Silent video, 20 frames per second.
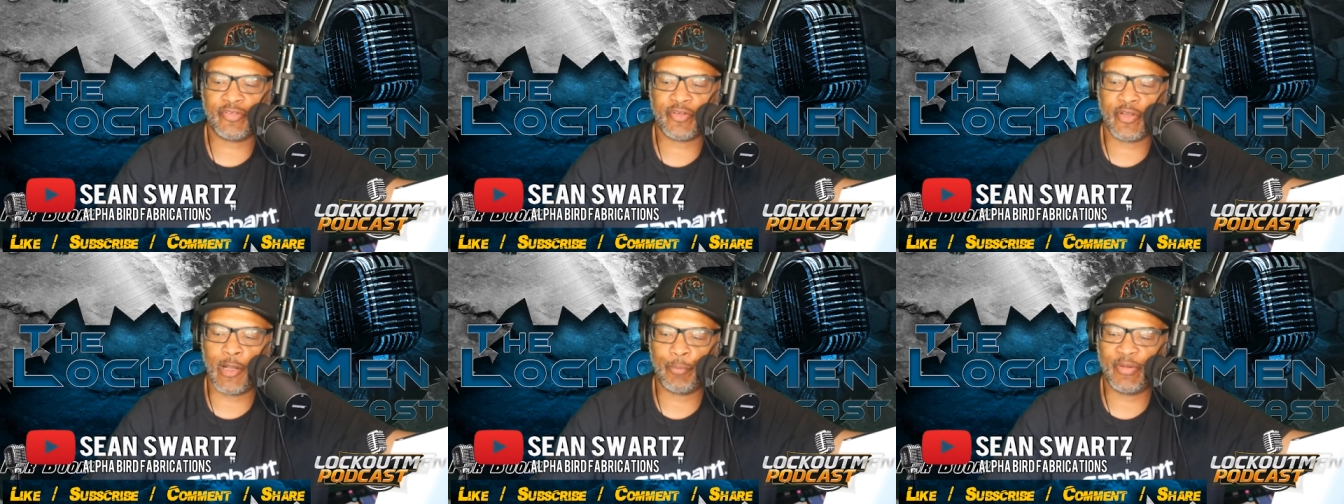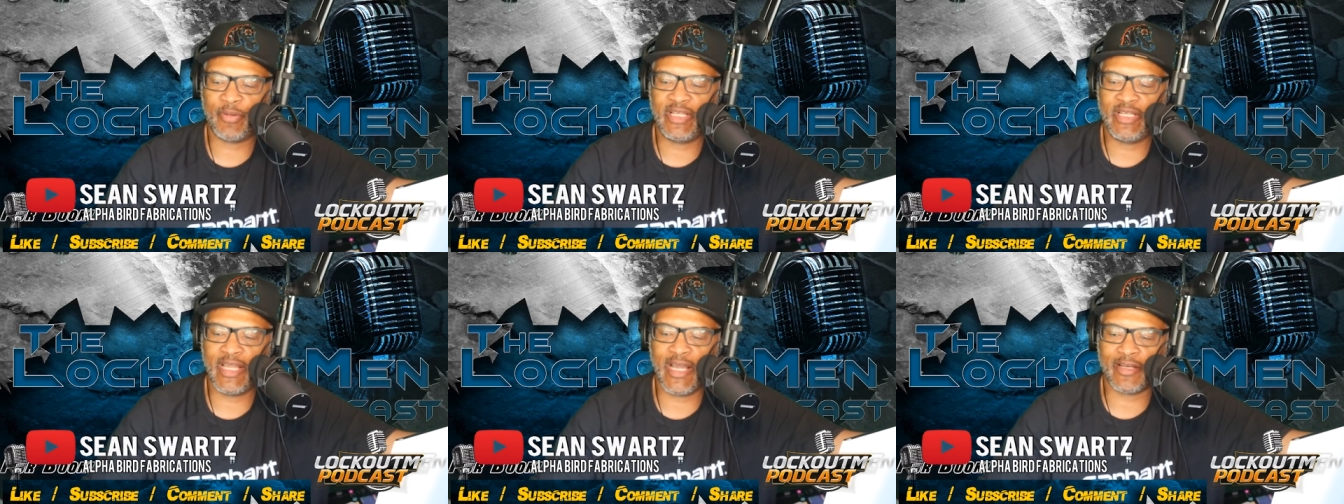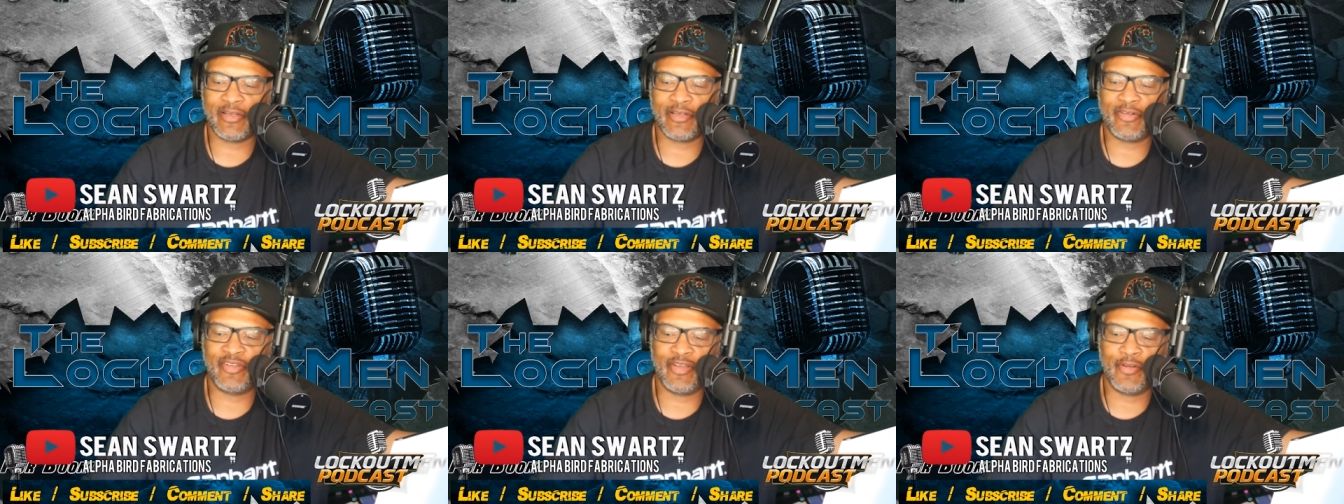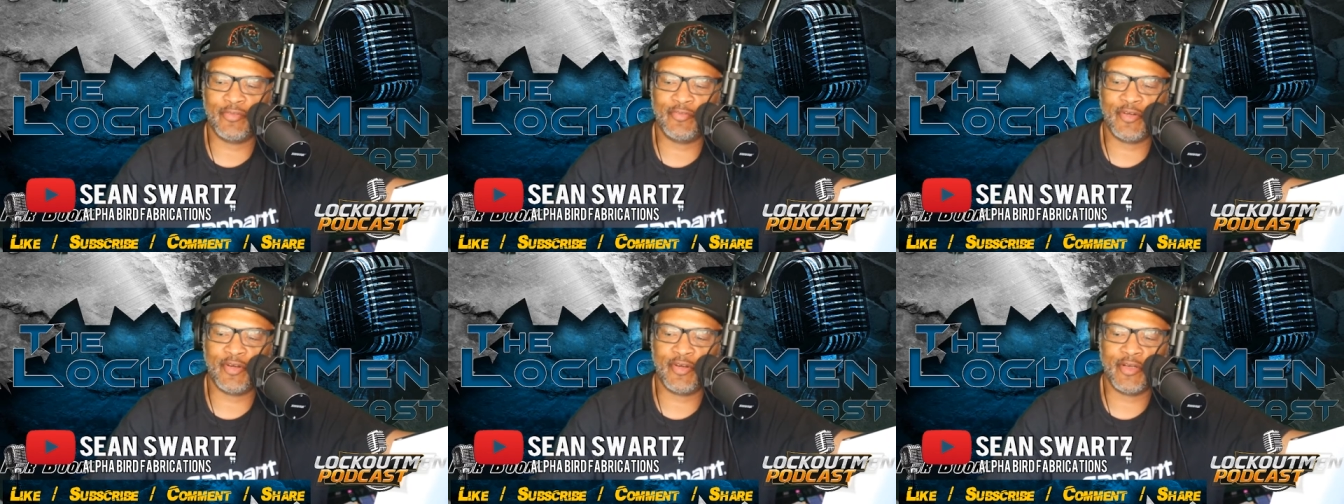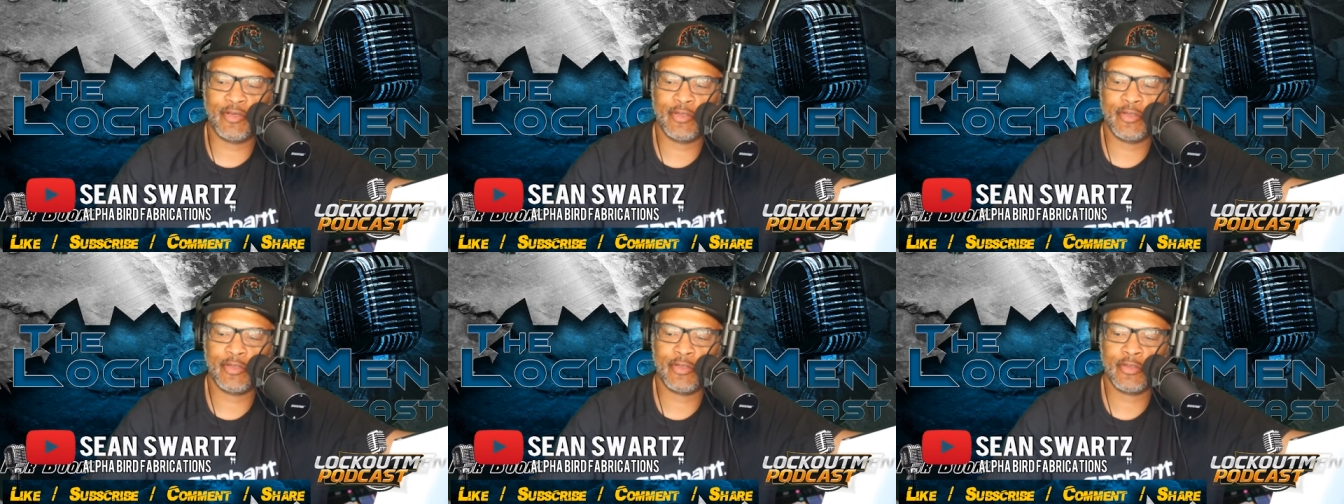company out of
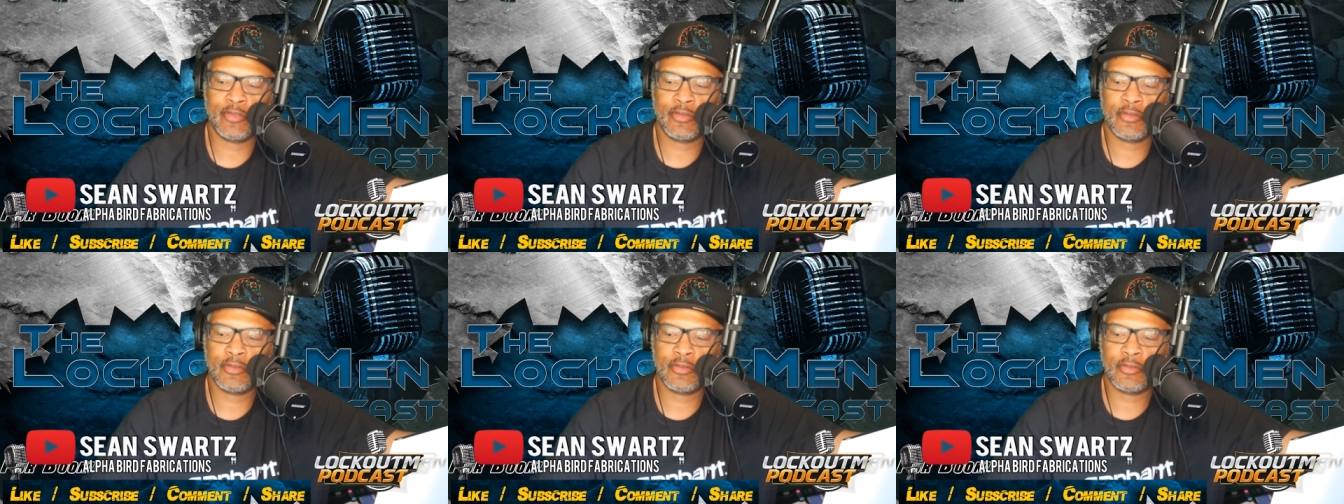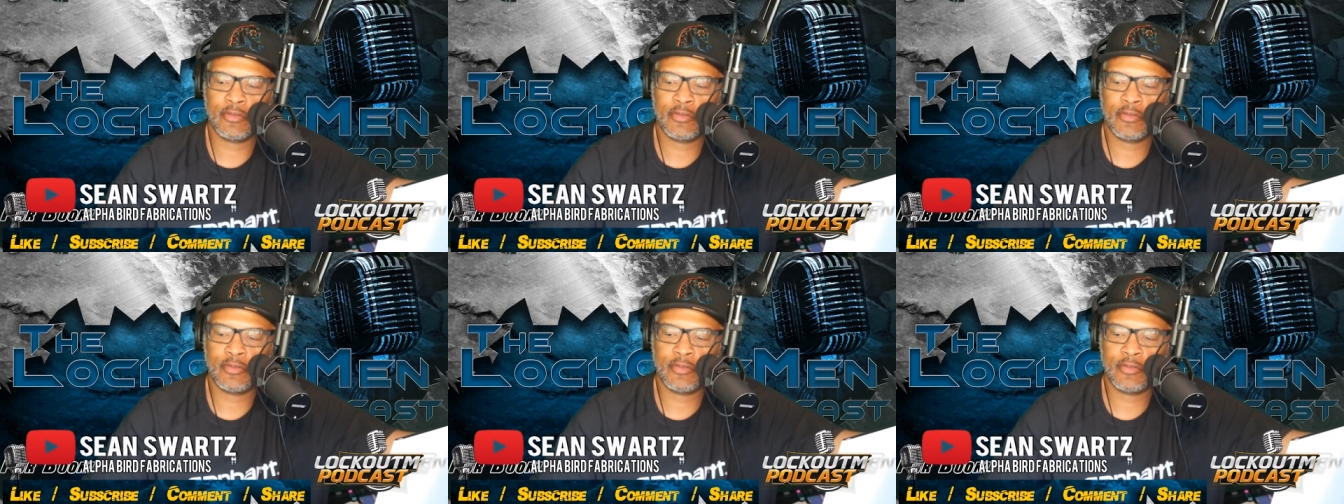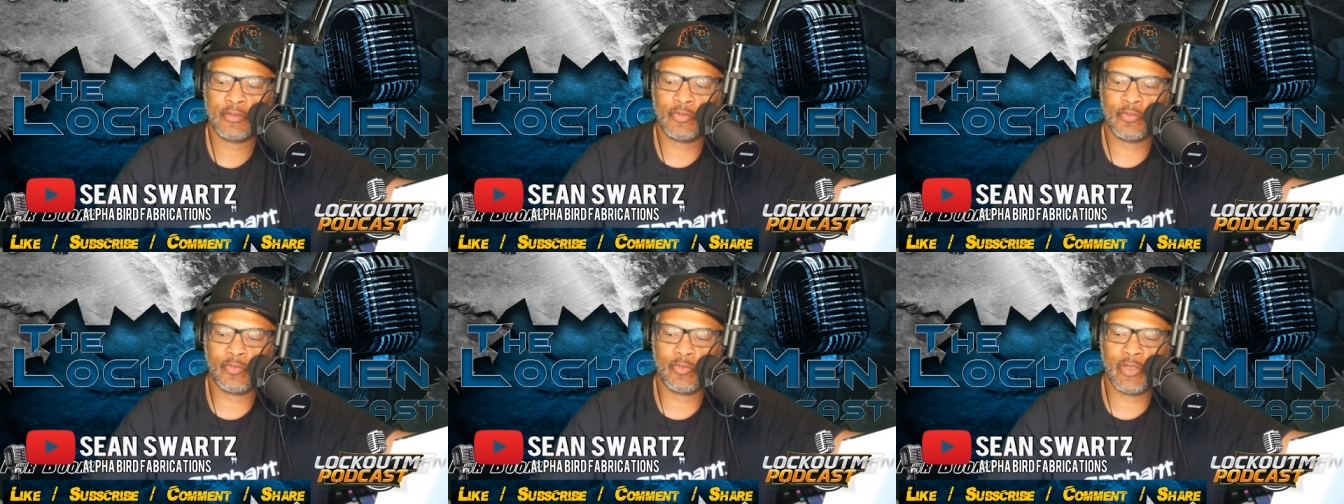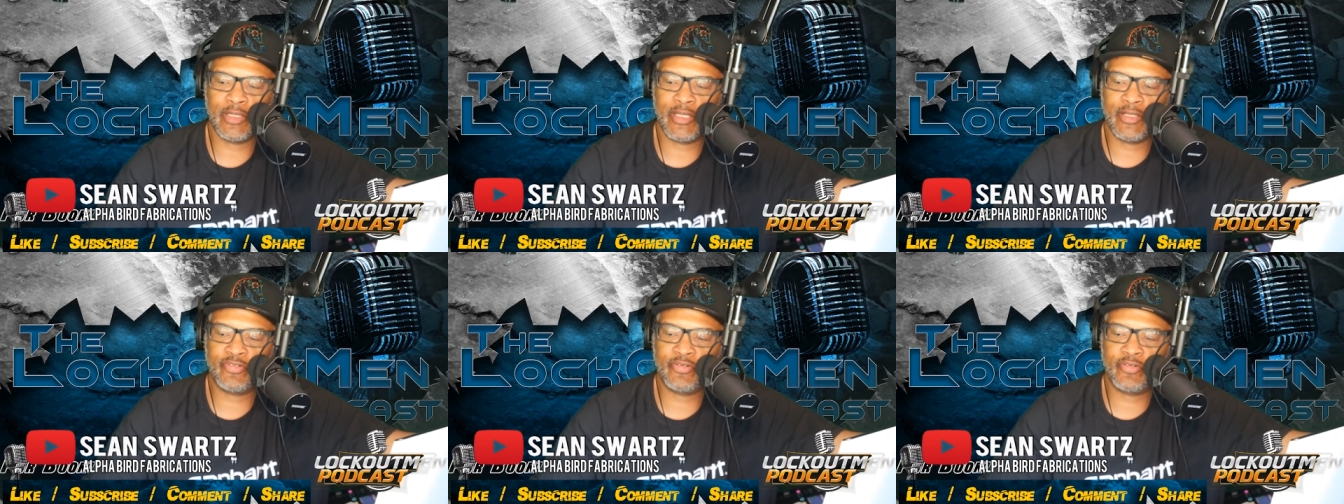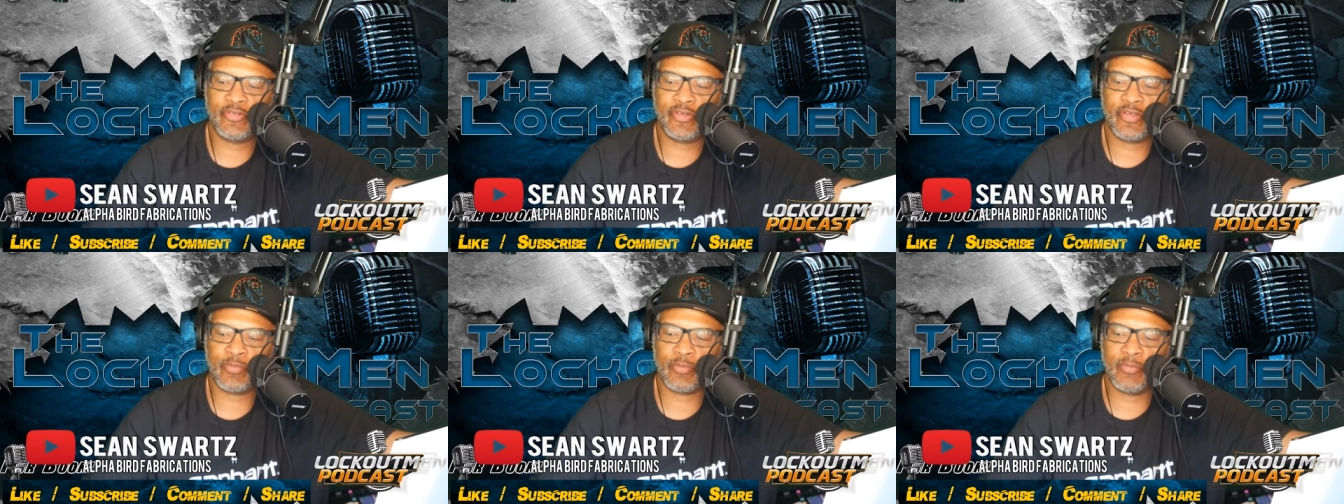Denver the one that
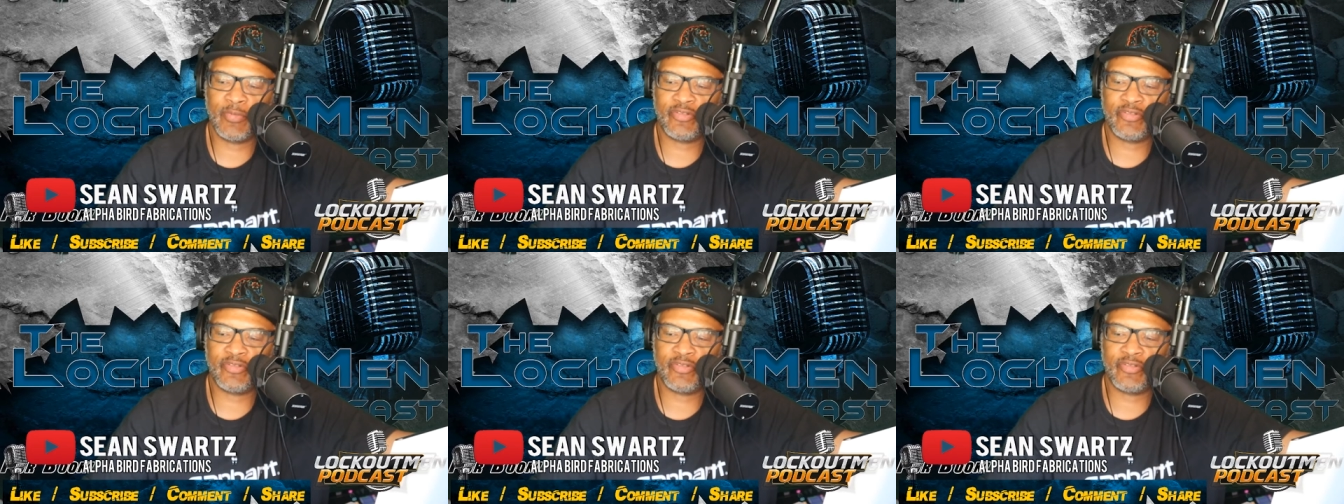you just mm-hmm.